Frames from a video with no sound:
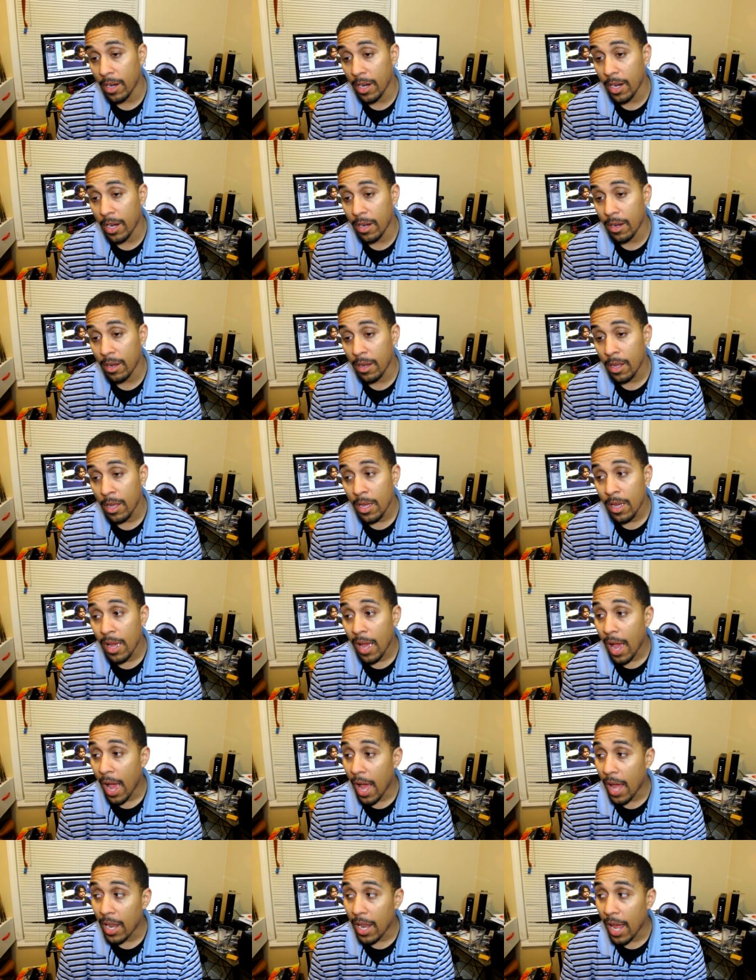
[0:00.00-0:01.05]
all right,
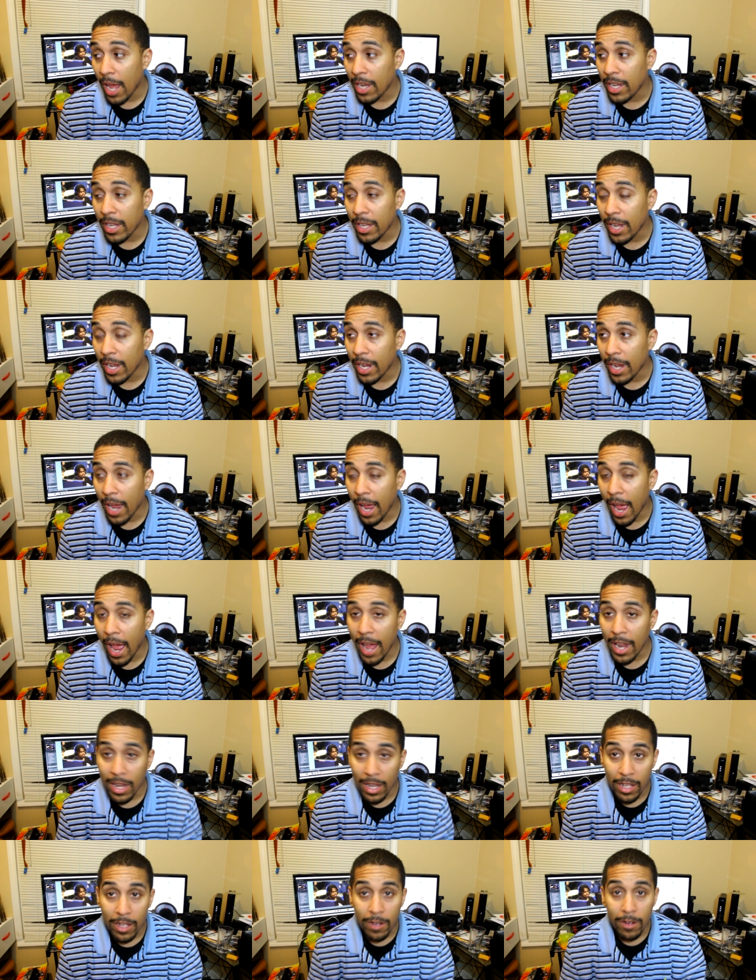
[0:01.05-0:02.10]
I
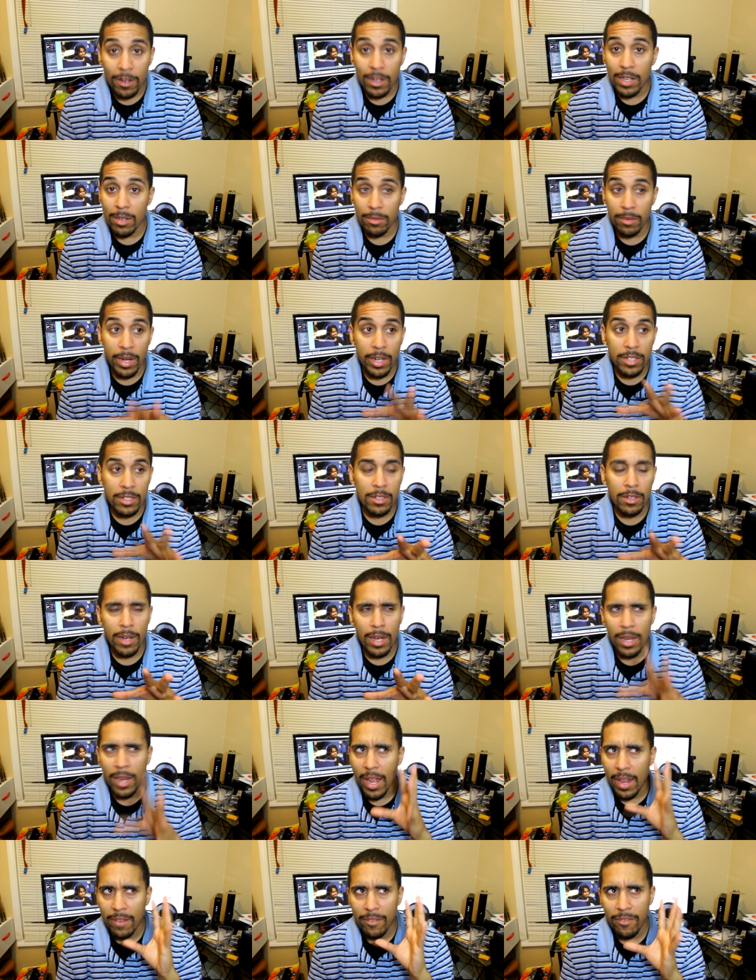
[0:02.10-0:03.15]
literally registered
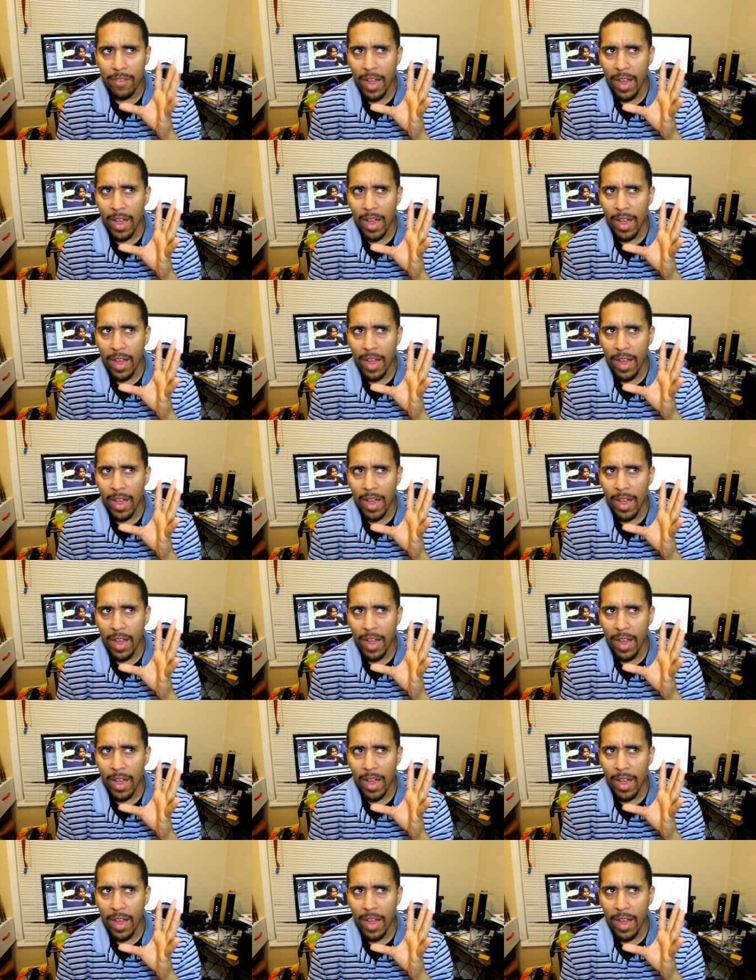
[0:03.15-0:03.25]
at like